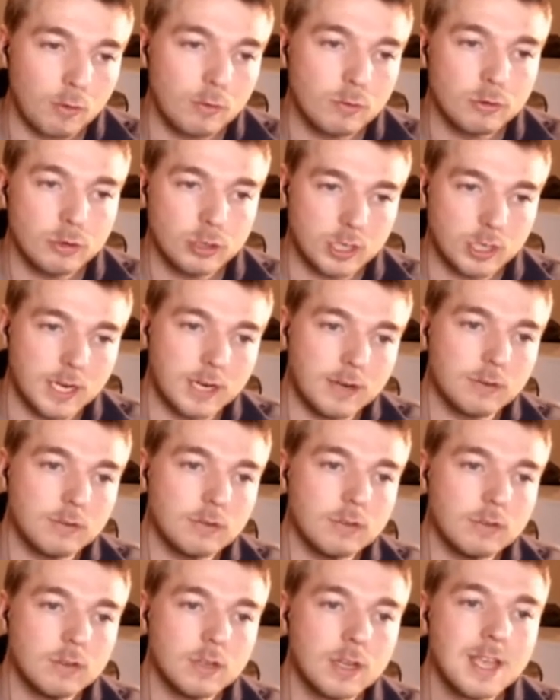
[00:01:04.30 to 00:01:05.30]

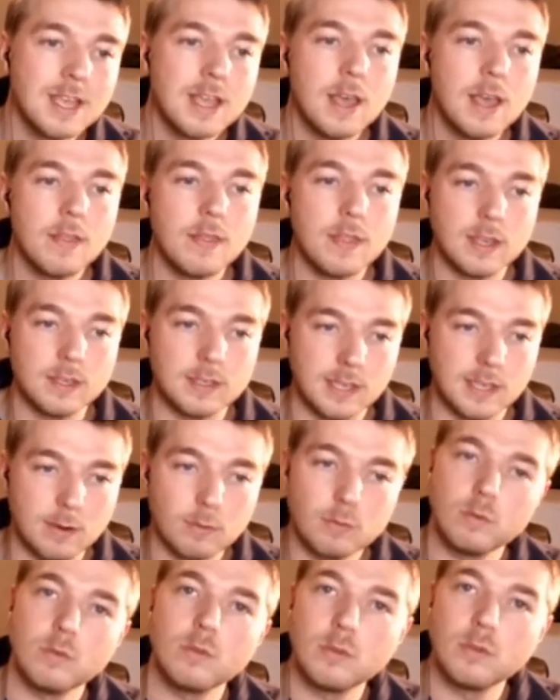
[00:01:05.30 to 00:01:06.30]
shares, they
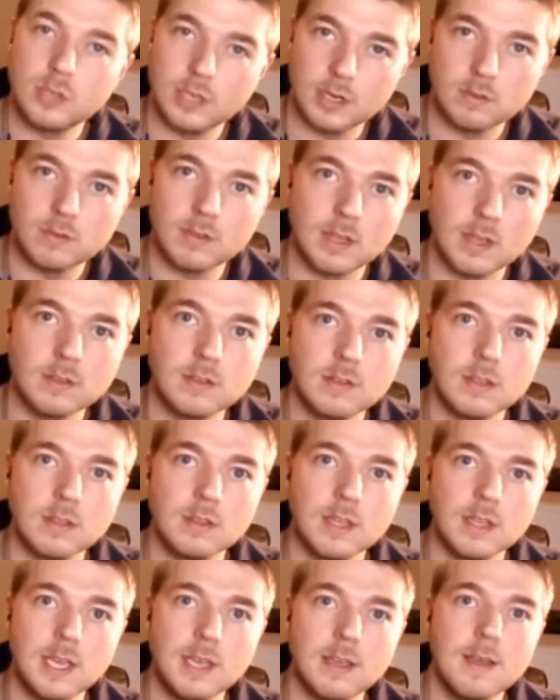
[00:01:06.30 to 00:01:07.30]
sell those shares
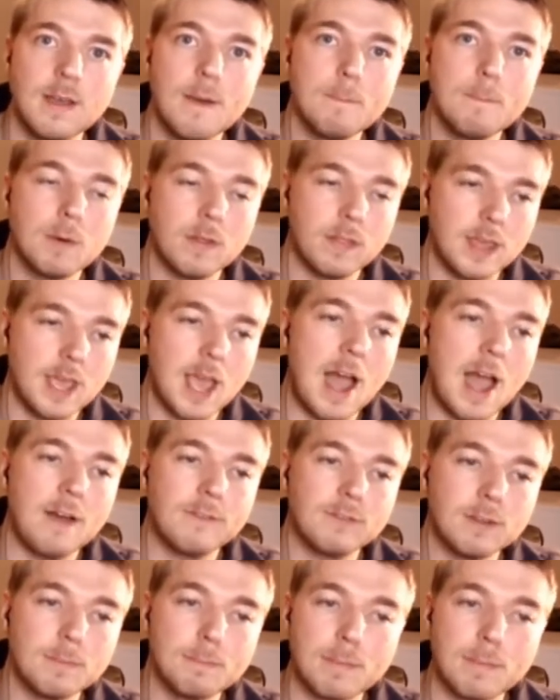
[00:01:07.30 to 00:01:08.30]
instantly, but they have
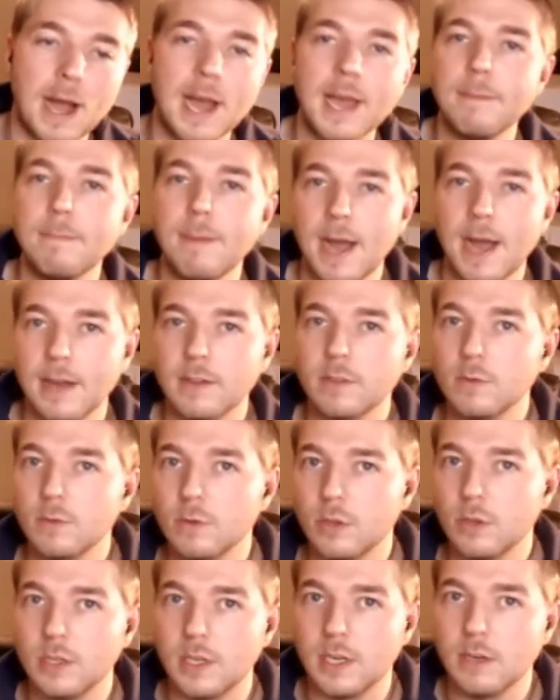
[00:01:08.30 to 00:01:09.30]
to buy back
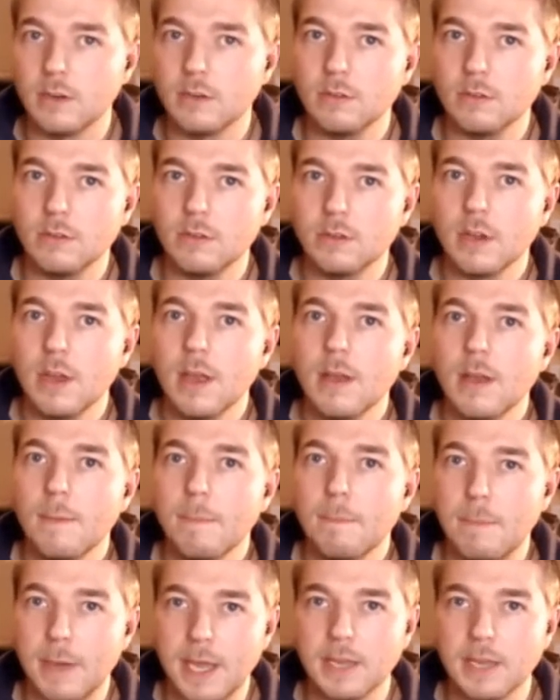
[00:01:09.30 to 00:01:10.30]
those shares
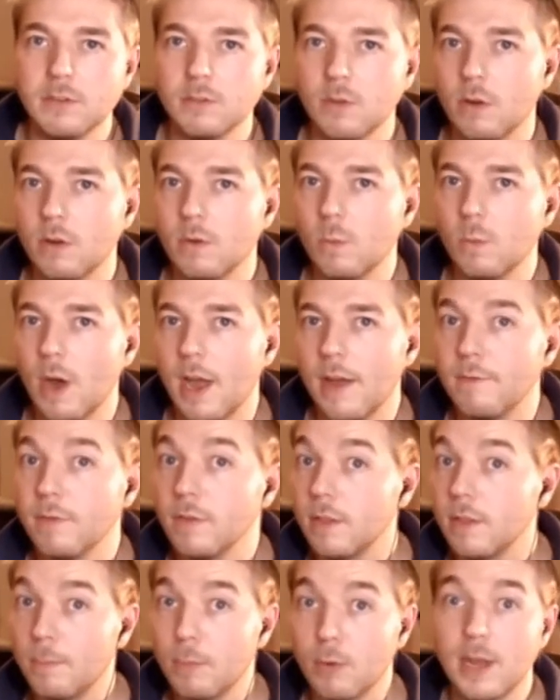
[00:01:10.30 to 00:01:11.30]
based on whatever
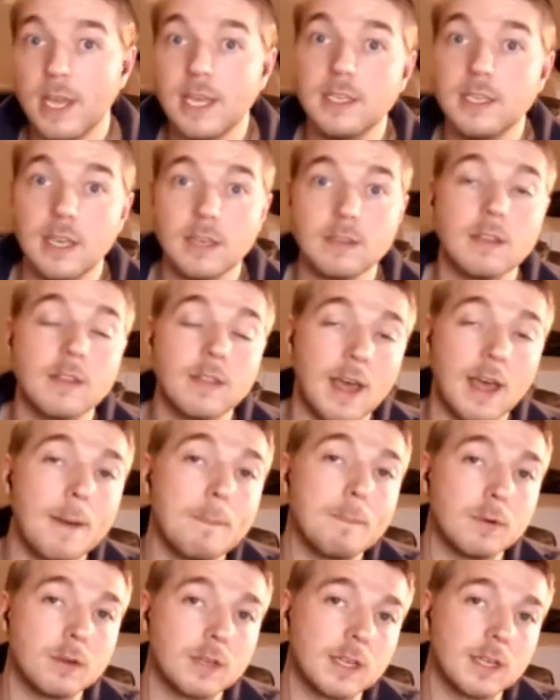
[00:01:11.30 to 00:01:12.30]
the price is at that
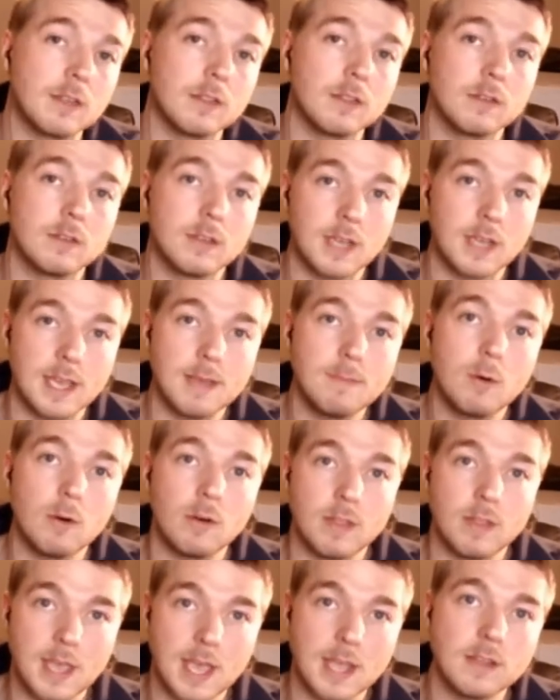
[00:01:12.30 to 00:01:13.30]
particular time or
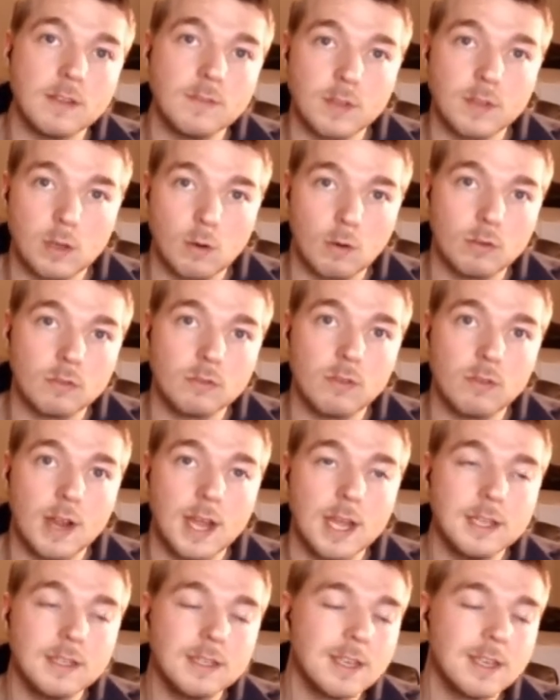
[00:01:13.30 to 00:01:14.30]
the end of the
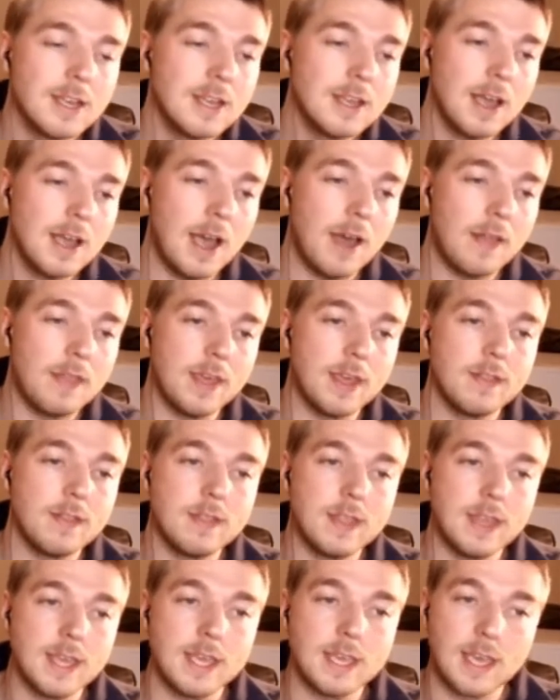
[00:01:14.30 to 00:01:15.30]
contract. And then
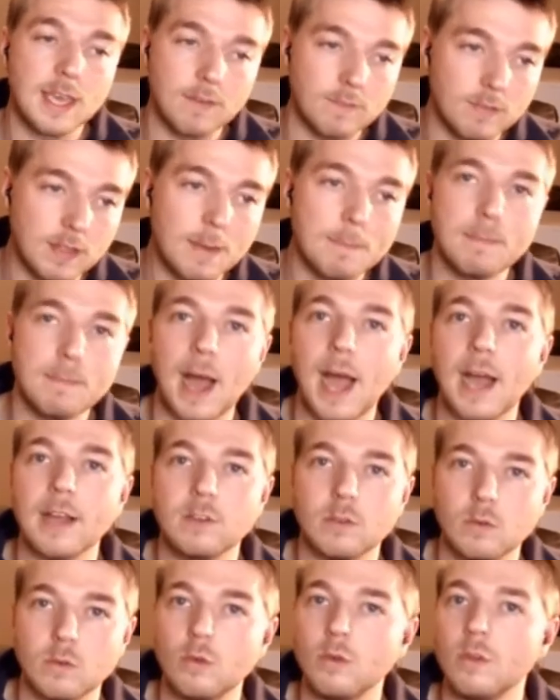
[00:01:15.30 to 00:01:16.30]
they give them back
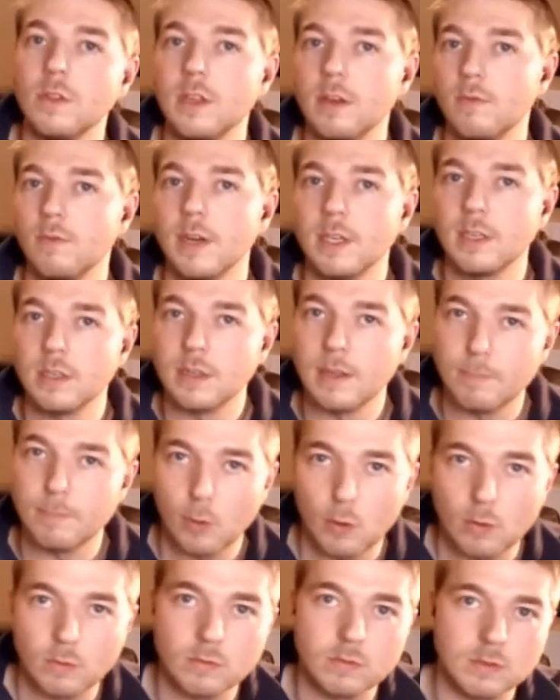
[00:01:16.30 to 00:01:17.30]
to who they originally
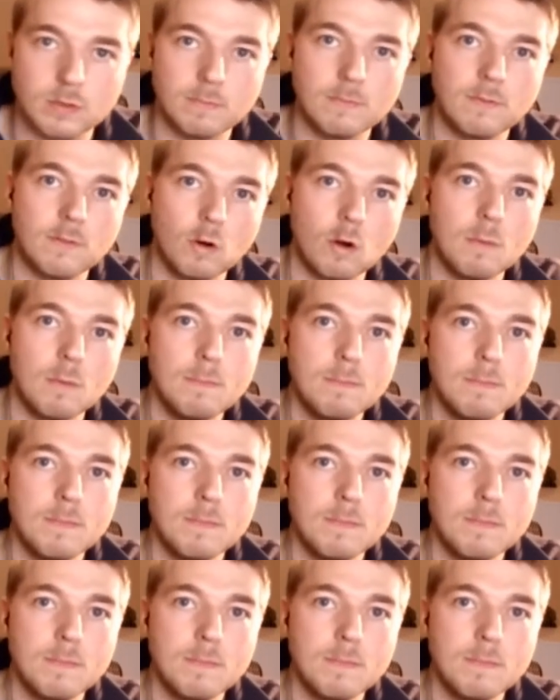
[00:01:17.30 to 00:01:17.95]
borrowed them from.